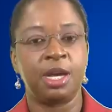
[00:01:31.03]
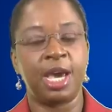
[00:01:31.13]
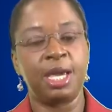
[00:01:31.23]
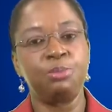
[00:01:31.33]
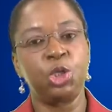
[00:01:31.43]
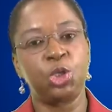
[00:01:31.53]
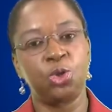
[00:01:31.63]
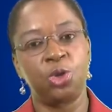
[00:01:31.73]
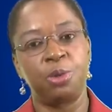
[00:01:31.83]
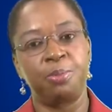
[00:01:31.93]
I am
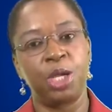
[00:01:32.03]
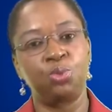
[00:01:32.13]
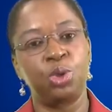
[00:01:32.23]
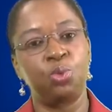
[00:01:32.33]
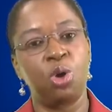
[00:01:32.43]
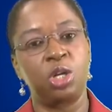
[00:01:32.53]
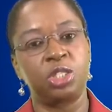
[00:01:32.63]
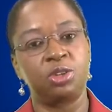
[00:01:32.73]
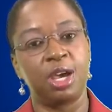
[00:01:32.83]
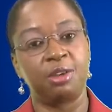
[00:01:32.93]
sure men would
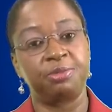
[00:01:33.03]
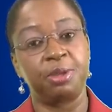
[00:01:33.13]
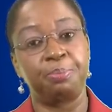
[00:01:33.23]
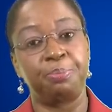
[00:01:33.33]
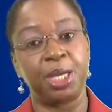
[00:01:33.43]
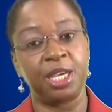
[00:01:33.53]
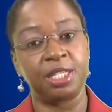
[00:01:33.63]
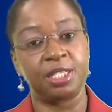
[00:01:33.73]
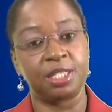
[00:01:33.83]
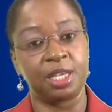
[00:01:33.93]
want to have the
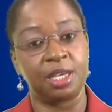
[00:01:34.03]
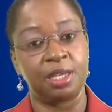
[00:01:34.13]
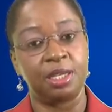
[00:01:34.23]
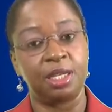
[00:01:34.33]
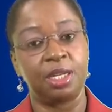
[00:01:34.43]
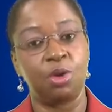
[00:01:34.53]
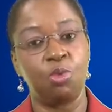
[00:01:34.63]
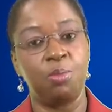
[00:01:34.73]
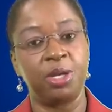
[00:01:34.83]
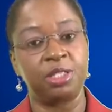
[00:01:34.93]
biggest say in a
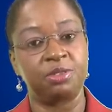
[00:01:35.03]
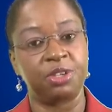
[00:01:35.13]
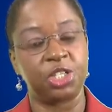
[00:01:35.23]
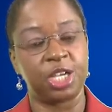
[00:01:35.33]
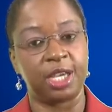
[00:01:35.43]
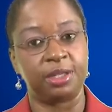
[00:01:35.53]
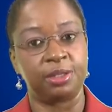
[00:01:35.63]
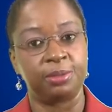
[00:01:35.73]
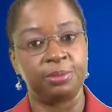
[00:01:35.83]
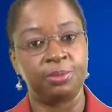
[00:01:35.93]
woman's vagina.